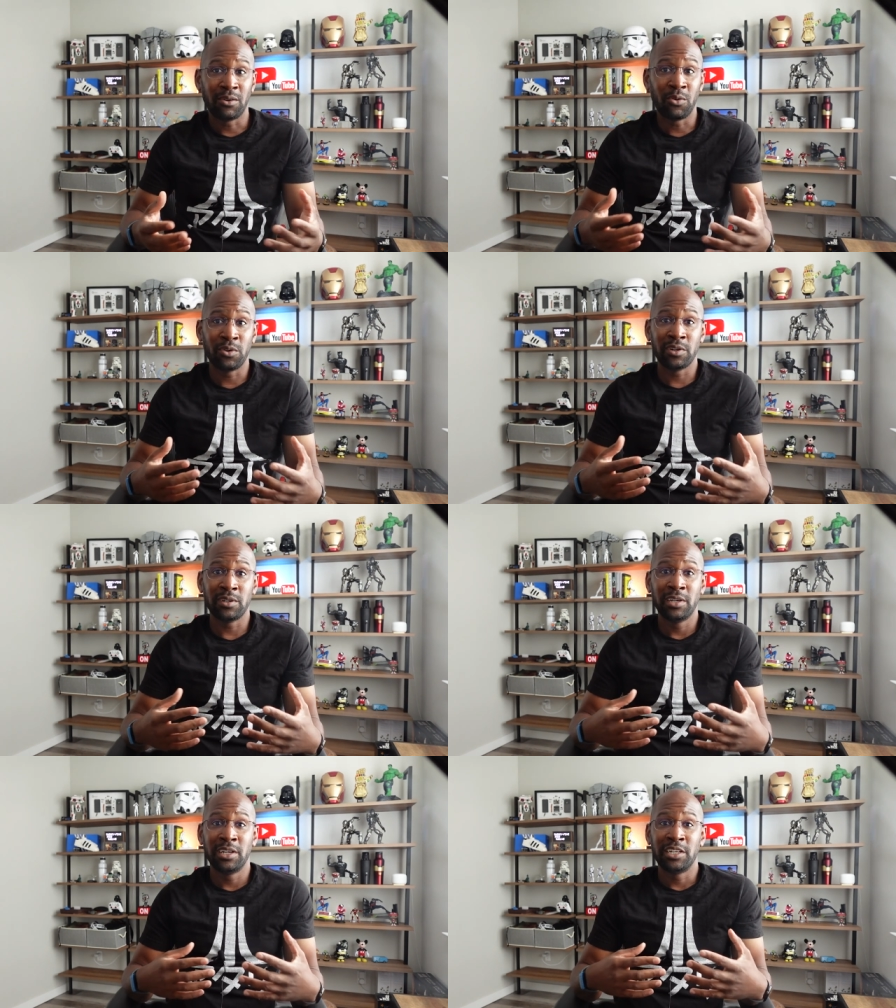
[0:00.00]
or
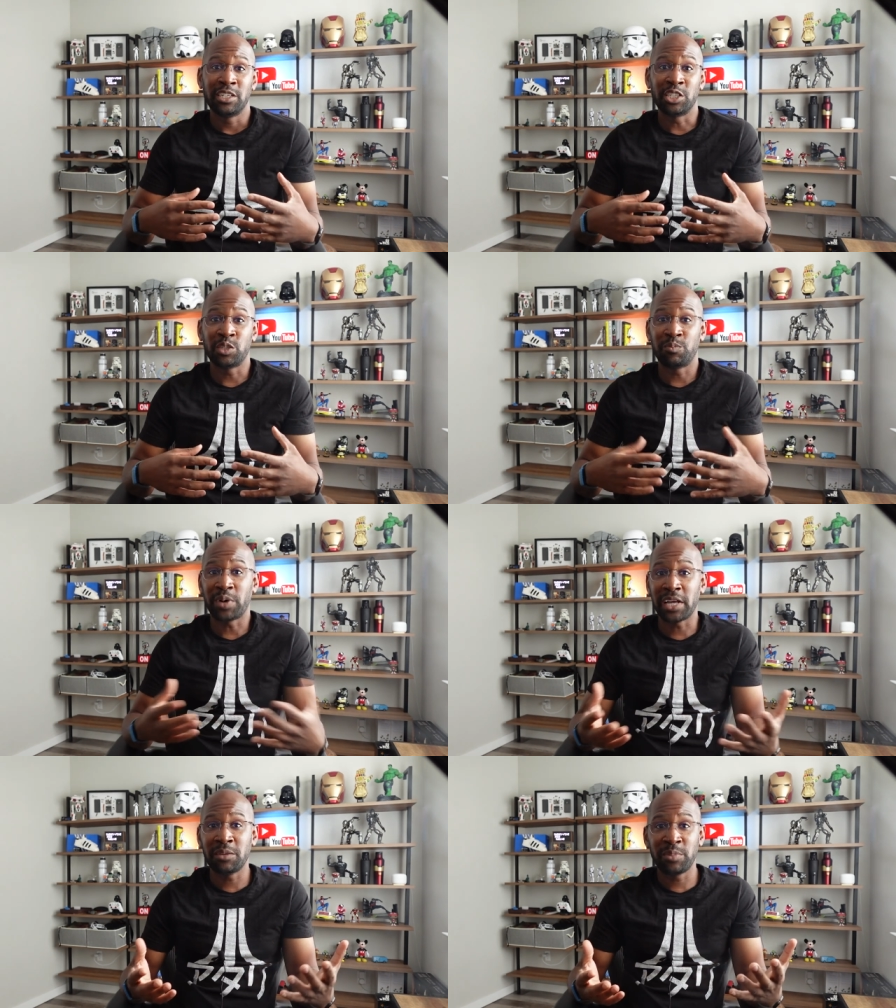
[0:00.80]

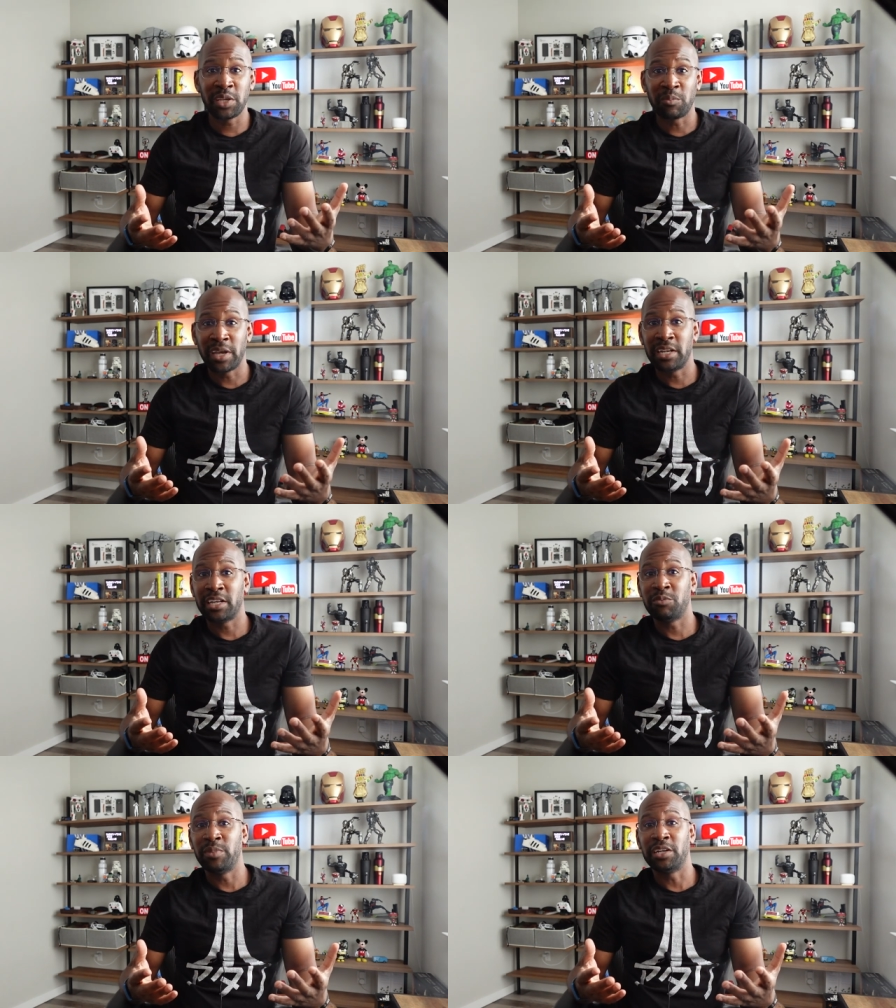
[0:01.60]
despite it being made
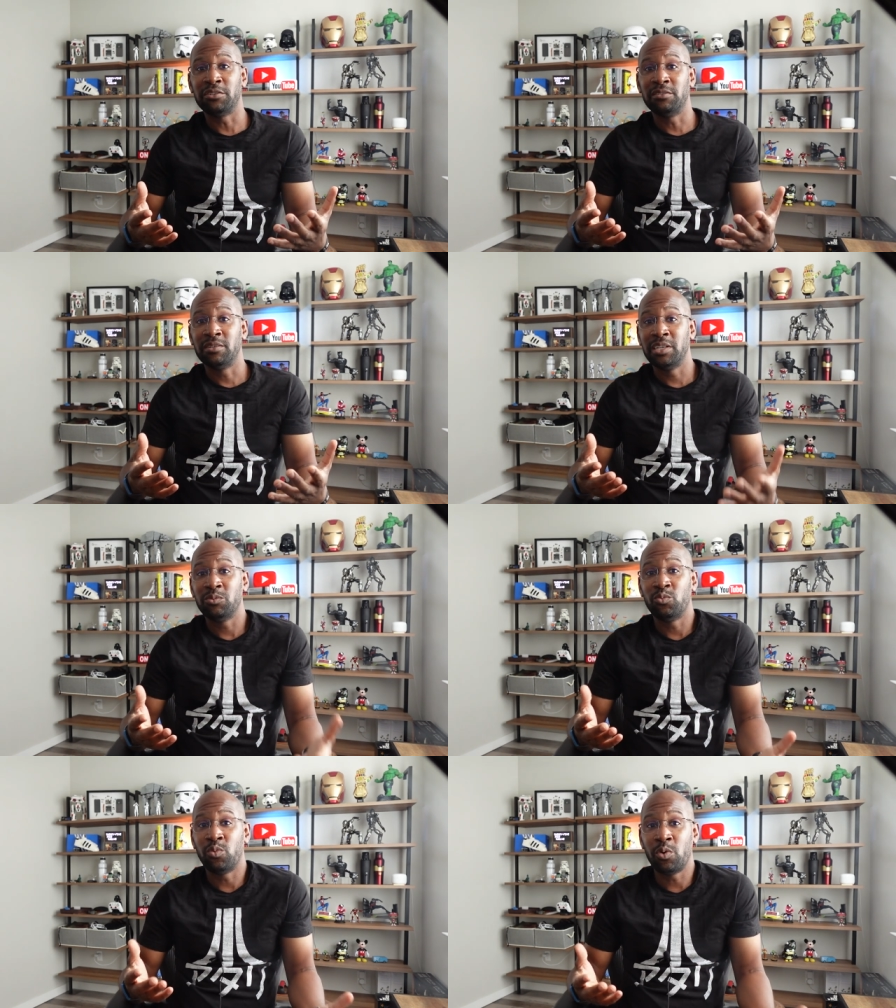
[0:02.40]
out of metal,
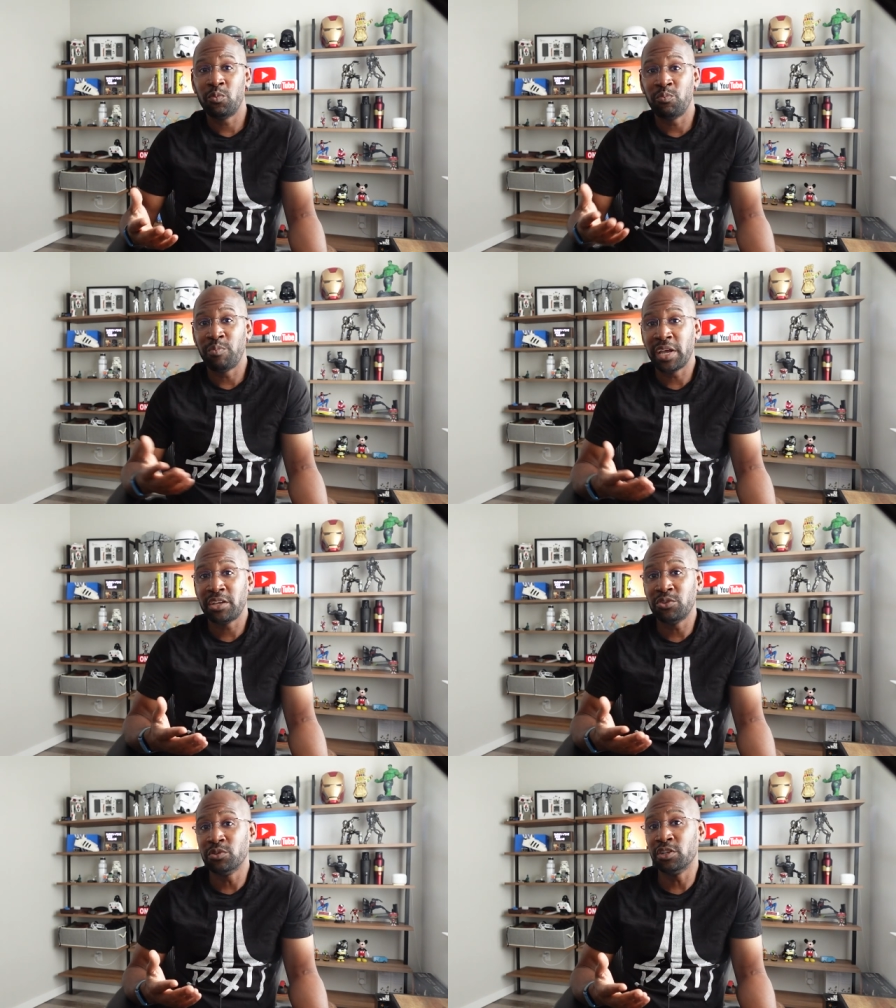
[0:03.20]
it won't make you